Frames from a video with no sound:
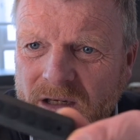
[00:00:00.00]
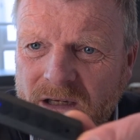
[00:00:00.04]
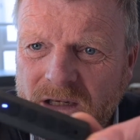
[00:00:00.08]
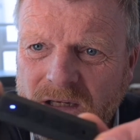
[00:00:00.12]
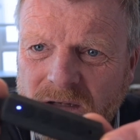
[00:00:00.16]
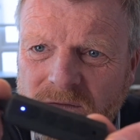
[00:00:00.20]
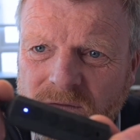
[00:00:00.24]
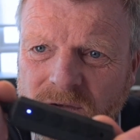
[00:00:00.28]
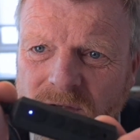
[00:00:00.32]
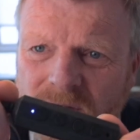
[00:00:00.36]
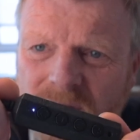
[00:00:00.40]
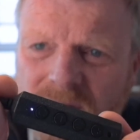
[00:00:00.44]

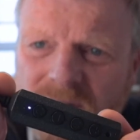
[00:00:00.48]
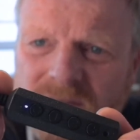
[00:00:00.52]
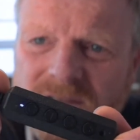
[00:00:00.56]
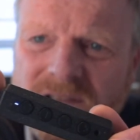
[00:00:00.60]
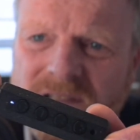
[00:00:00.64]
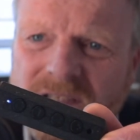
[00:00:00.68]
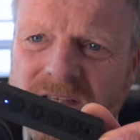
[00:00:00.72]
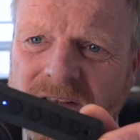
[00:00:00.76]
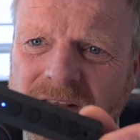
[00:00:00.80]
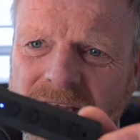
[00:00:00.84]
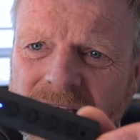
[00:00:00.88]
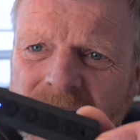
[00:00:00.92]
If you can
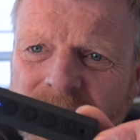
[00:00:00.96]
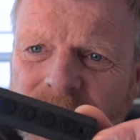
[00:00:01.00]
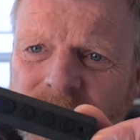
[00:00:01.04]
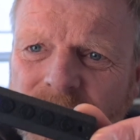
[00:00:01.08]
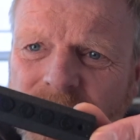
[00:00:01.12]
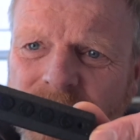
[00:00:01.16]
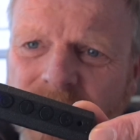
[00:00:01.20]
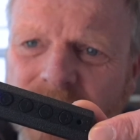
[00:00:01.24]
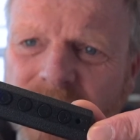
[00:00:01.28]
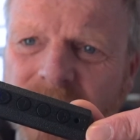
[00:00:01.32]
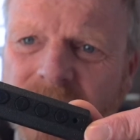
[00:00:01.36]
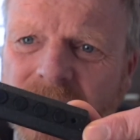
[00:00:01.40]
see that,
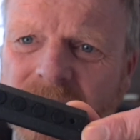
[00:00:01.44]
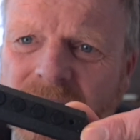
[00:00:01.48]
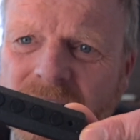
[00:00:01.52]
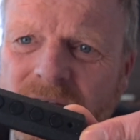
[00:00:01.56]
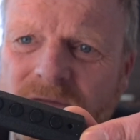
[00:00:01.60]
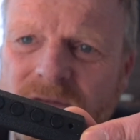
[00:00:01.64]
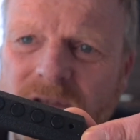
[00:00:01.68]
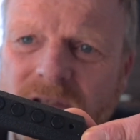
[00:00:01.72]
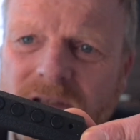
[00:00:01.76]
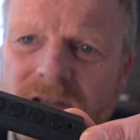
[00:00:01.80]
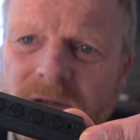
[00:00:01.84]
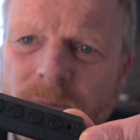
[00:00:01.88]
it
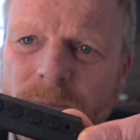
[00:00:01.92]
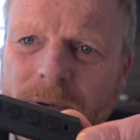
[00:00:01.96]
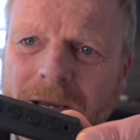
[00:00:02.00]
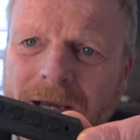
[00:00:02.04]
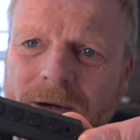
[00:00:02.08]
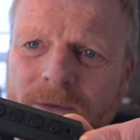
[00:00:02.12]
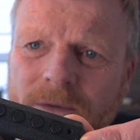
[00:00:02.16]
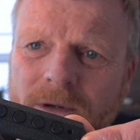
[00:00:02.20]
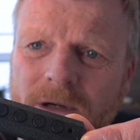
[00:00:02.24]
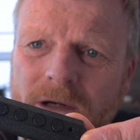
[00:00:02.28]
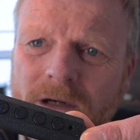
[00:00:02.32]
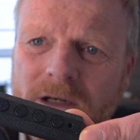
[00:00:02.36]
gives us a
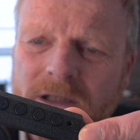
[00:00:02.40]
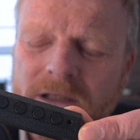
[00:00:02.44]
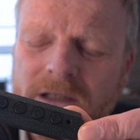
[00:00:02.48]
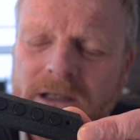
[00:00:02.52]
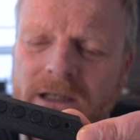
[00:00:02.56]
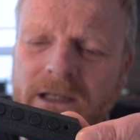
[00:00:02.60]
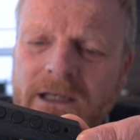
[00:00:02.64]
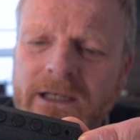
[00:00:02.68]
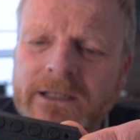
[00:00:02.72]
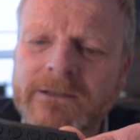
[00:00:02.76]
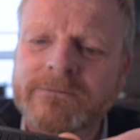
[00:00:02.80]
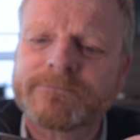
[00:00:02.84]
power on
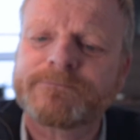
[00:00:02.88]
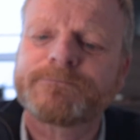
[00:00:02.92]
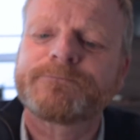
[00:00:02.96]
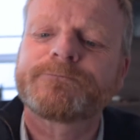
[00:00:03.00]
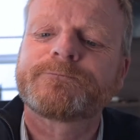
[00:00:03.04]
light.